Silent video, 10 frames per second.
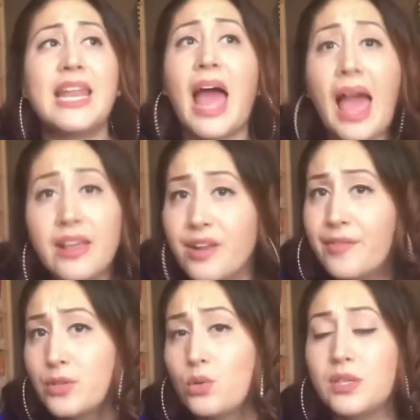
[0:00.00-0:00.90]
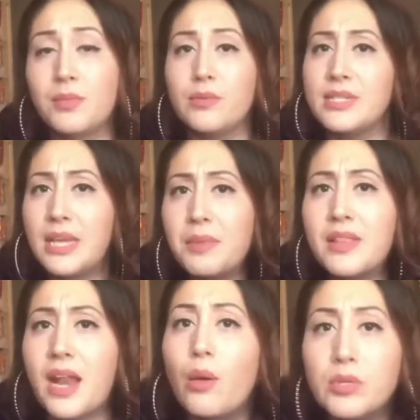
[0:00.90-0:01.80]
And I never told him the
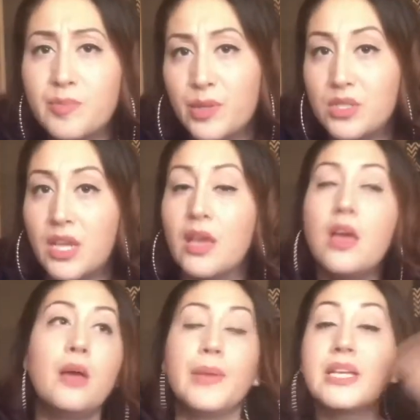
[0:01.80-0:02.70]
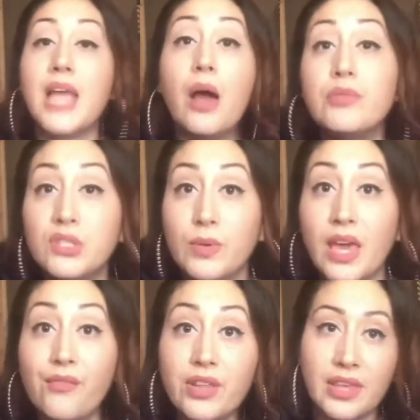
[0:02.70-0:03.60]
resentment that I was building, because I was
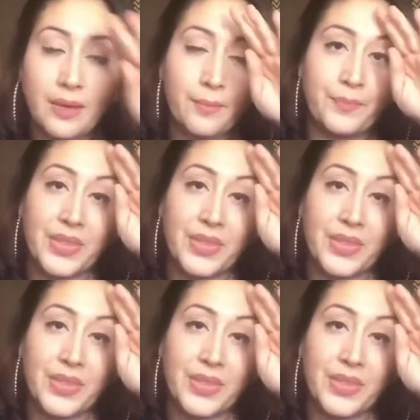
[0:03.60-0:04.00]
doing everything.